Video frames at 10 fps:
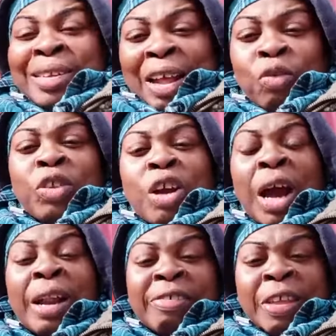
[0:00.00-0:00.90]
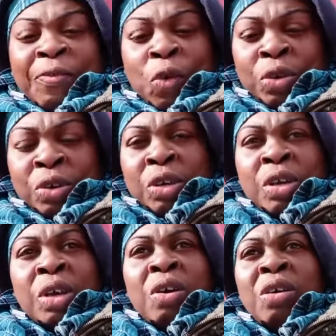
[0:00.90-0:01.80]
That's what you call a stiff hood.
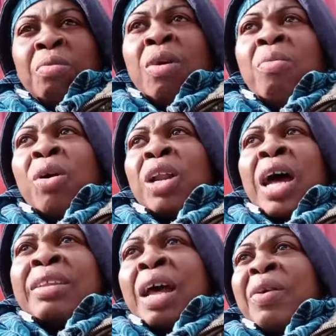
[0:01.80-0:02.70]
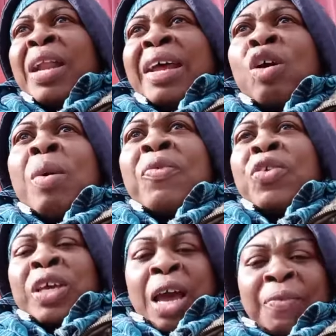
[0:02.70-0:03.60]
On a bumbo clot, all when light come off,
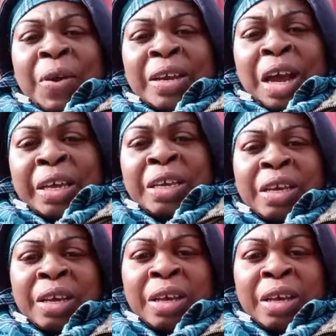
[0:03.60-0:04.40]
you can't find cocky.